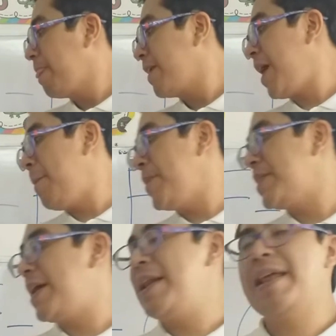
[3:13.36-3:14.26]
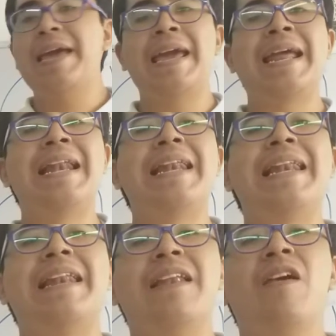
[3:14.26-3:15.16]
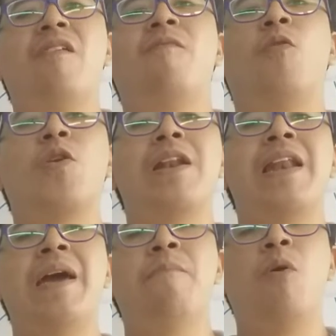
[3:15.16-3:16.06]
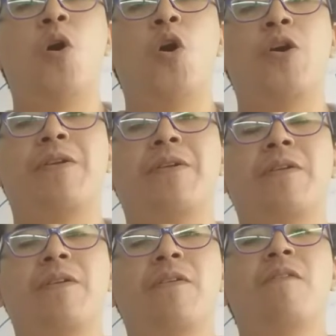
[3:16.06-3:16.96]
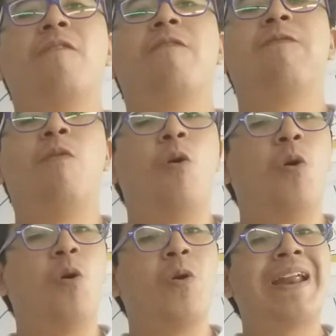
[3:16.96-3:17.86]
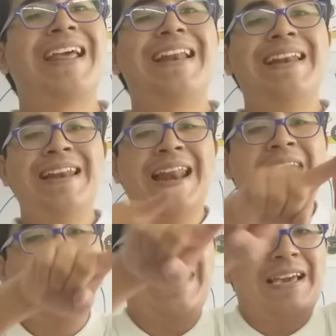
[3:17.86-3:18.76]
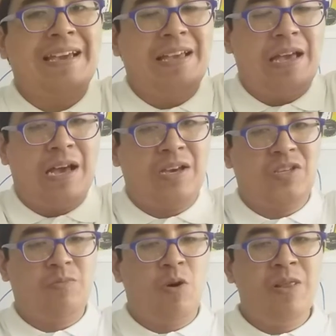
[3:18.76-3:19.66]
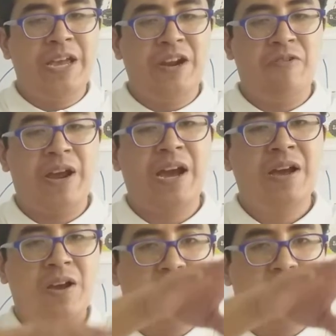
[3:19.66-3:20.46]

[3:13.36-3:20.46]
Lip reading: Capital L for lemon, for lake, a small area